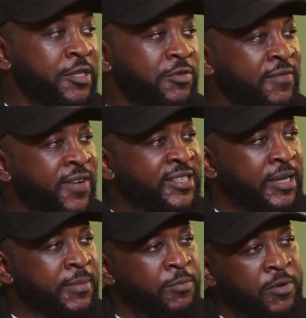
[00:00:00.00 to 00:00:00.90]
need to advise
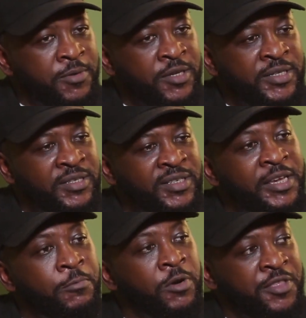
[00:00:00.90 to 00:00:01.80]
them anymore because in
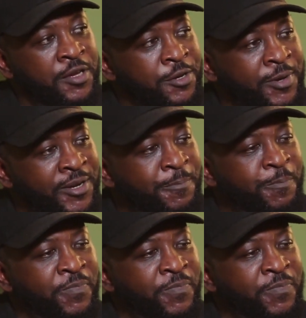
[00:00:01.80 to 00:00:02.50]
seeing what they're doing,